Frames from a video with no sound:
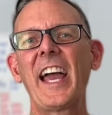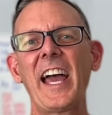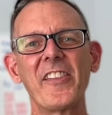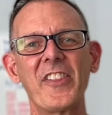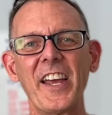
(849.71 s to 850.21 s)

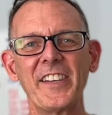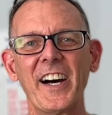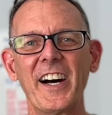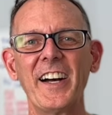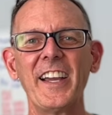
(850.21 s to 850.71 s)
And
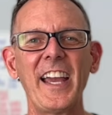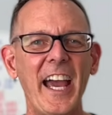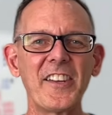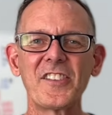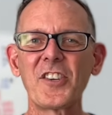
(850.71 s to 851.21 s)

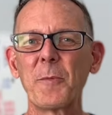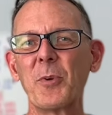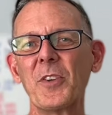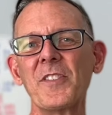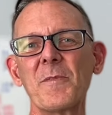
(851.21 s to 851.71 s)
then
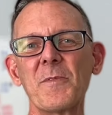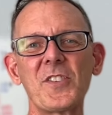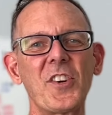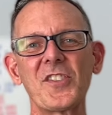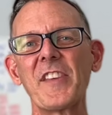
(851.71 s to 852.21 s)

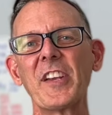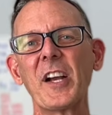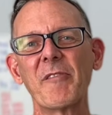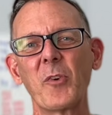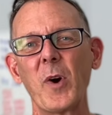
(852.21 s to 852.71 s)
start saving
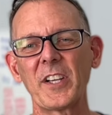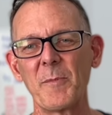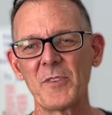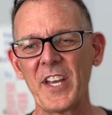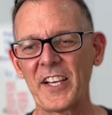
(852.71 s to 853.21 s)
up for what
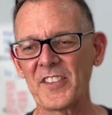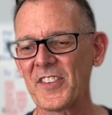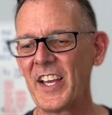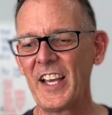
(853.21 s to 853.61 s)
comes next.